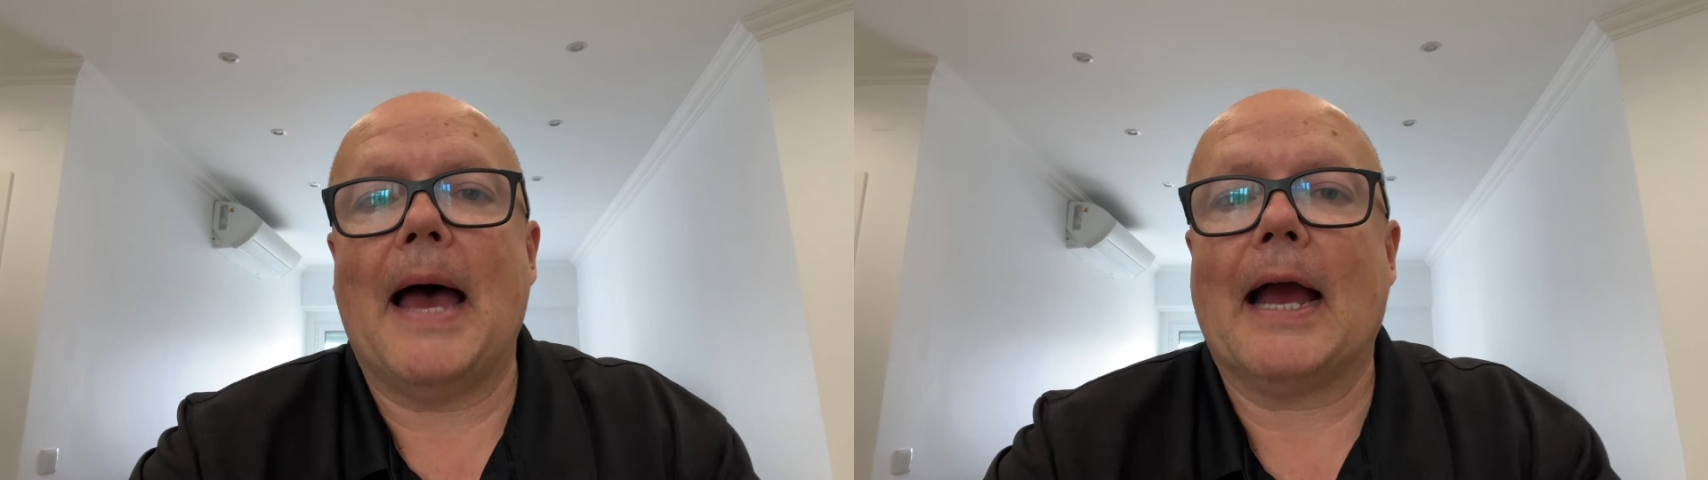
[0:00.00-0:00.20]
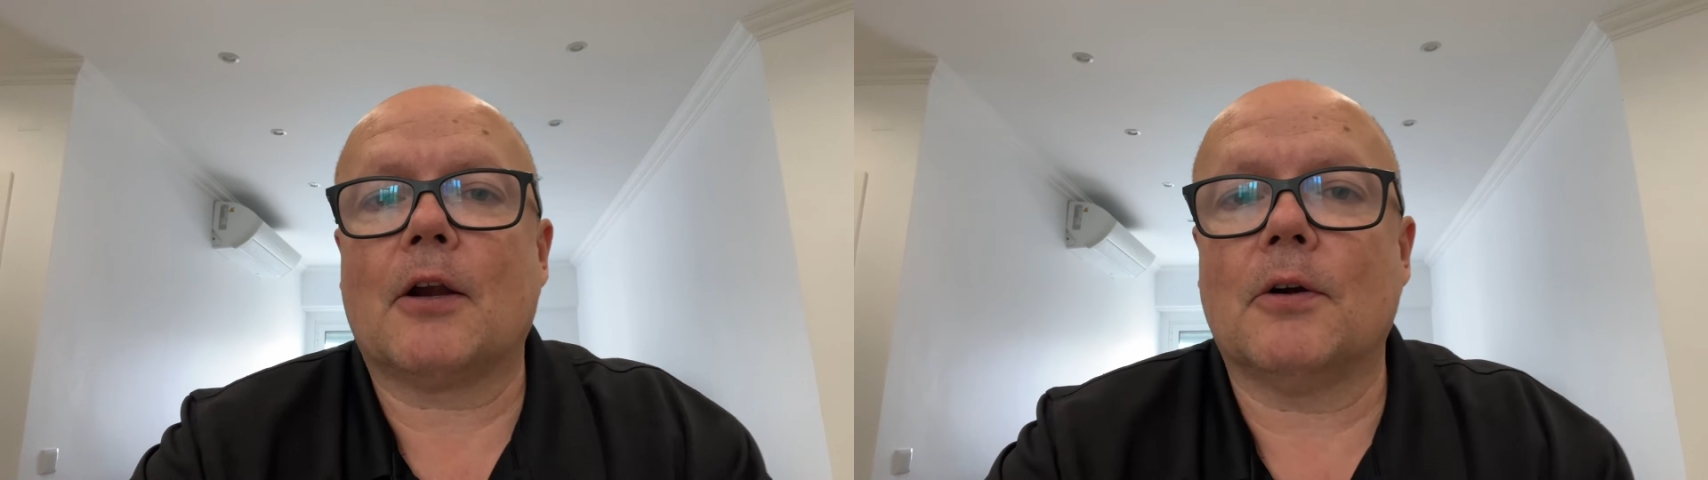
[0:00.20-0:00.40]

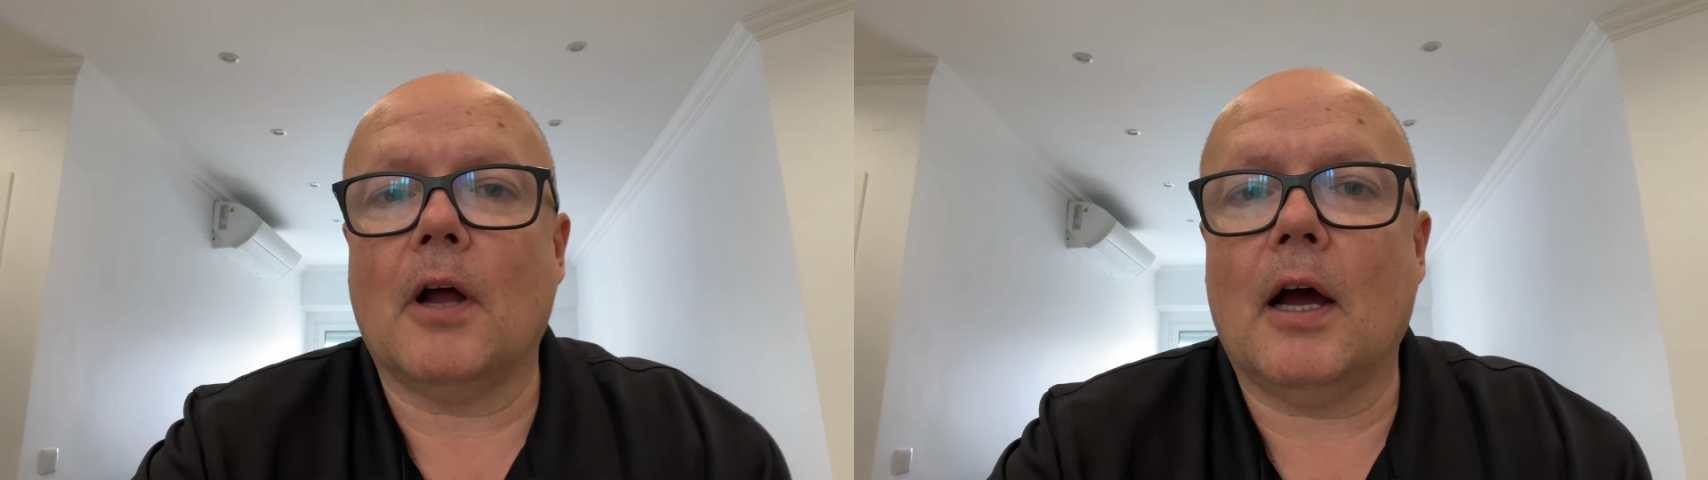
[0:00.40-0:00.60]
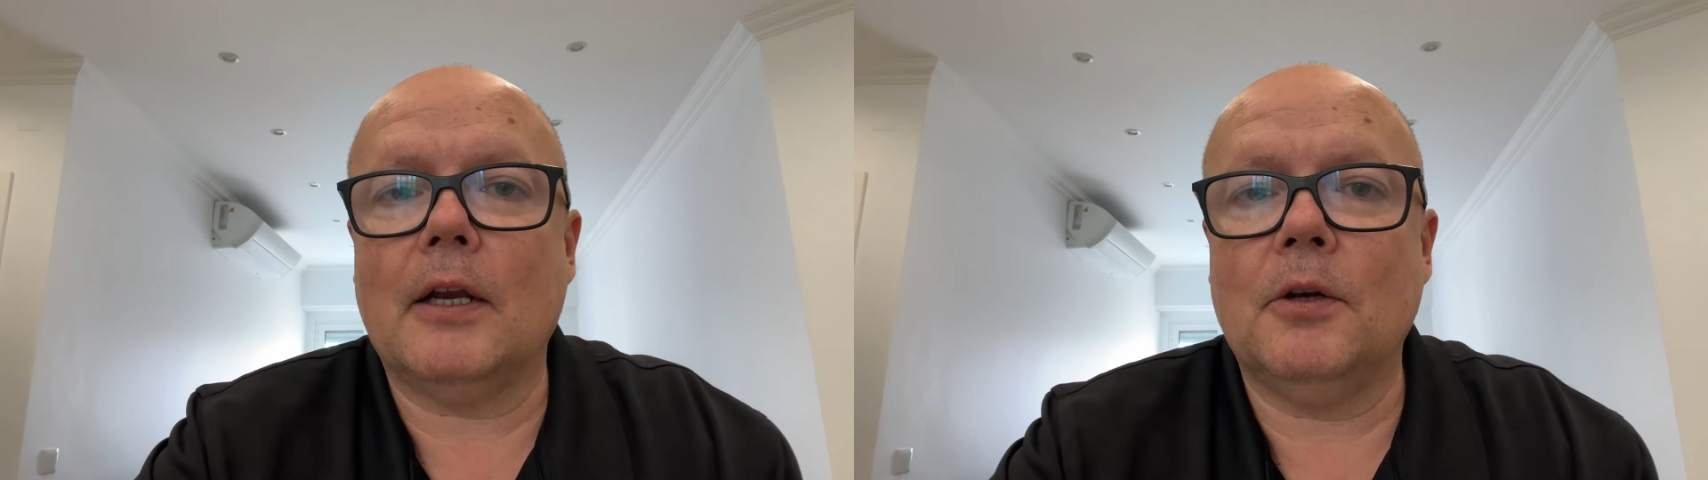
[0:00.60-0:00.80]
back or
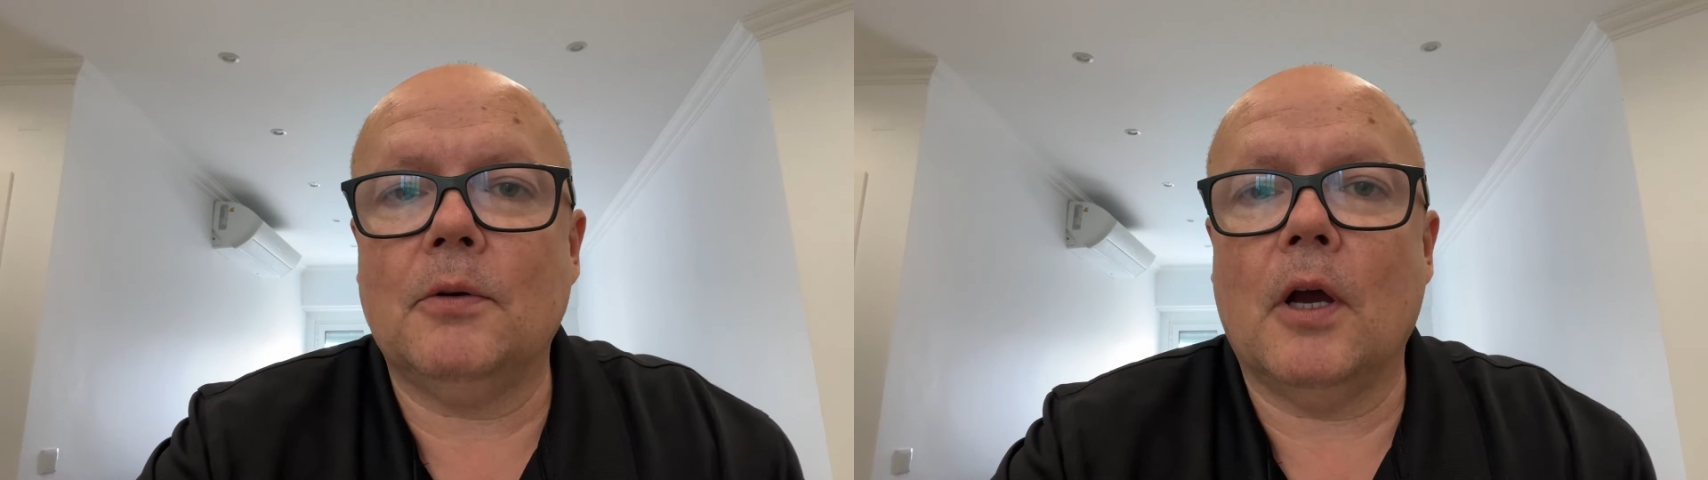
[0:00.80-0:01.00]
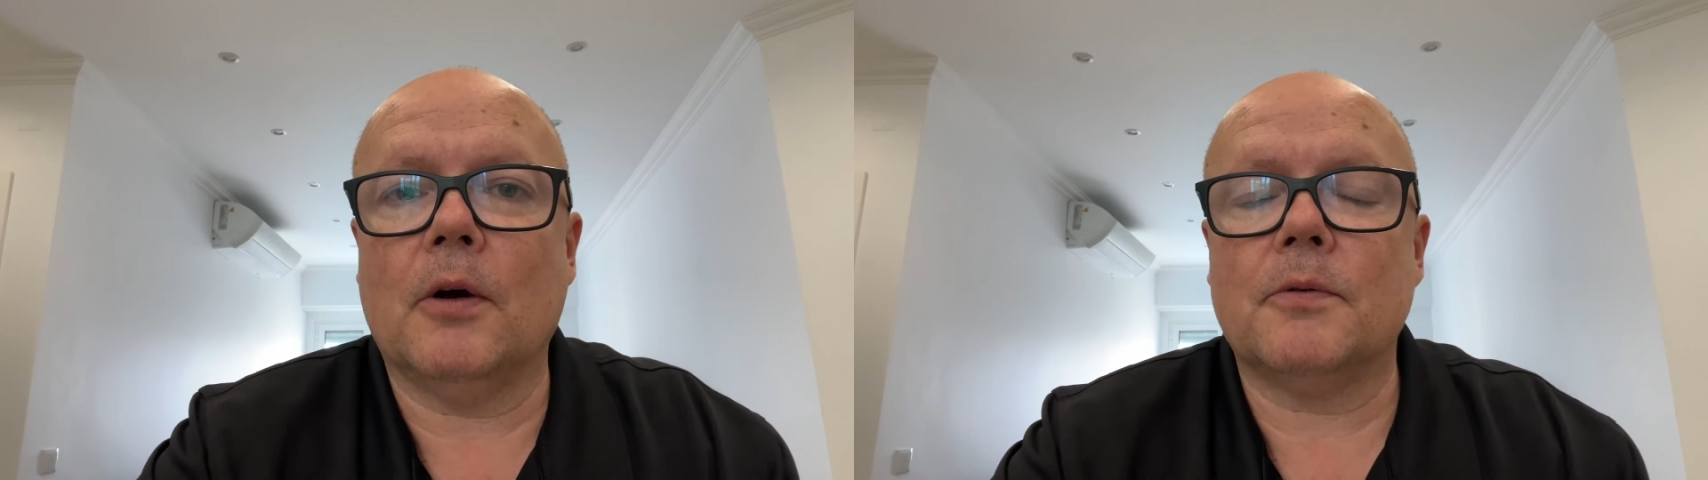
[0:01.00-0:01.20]
not, who
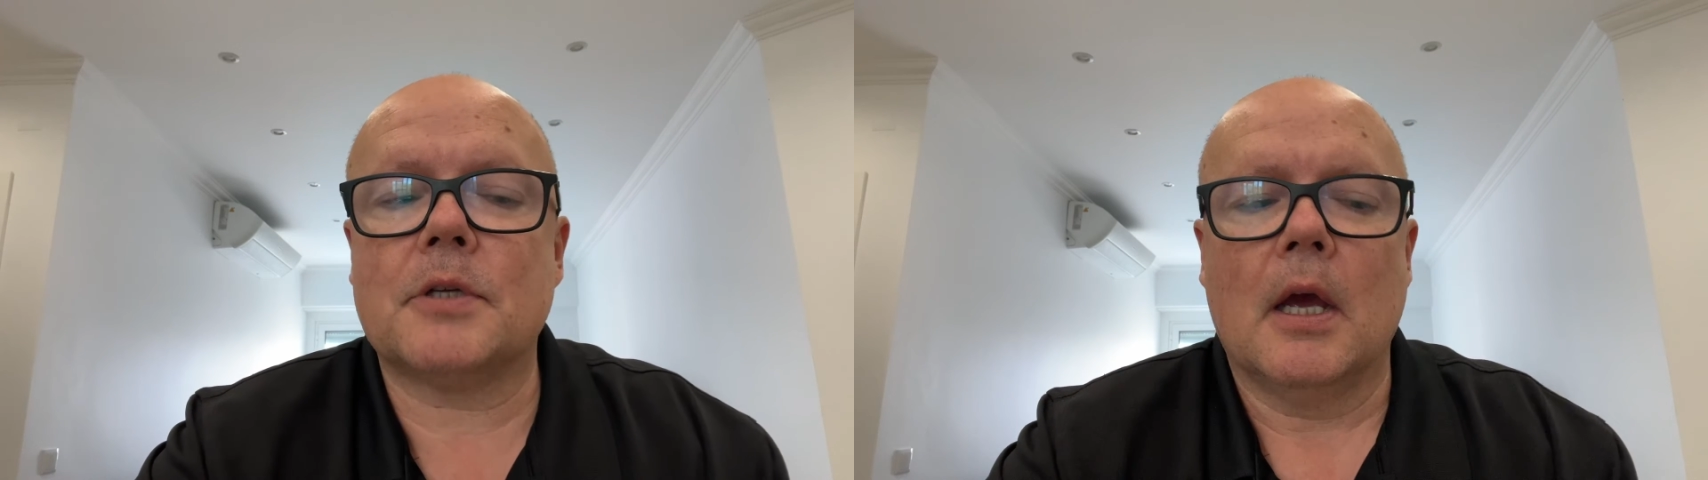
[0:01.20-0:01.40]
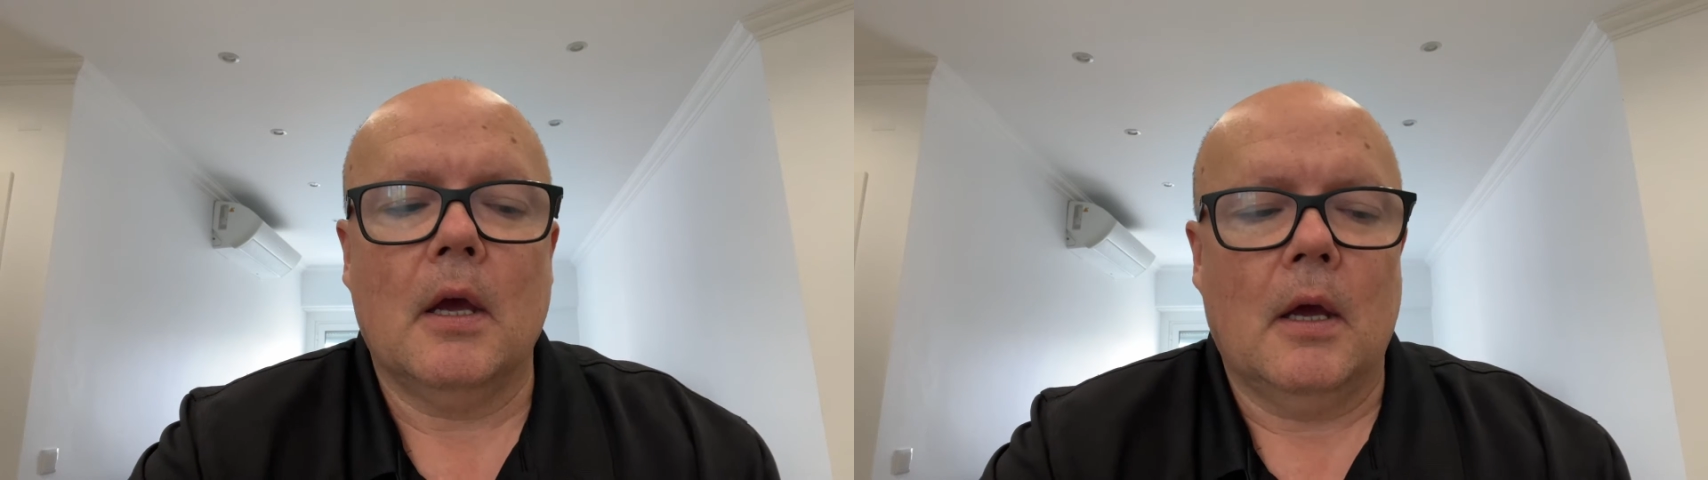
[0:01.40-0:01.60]
knows.